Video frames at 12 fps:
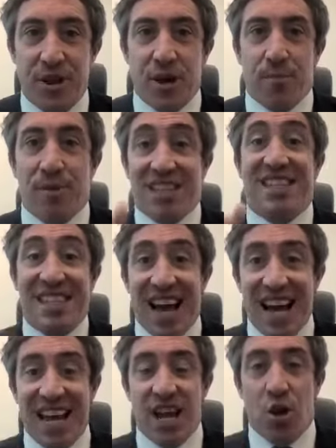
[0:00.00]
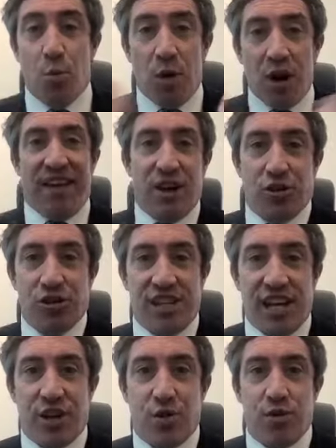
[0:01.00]
But today, one of our
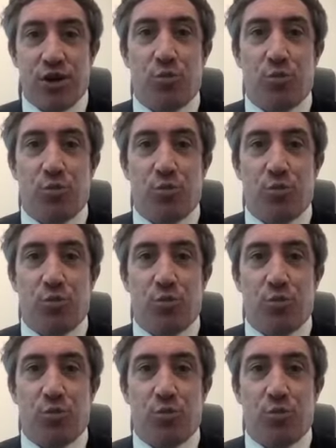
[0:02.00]
Content Corners,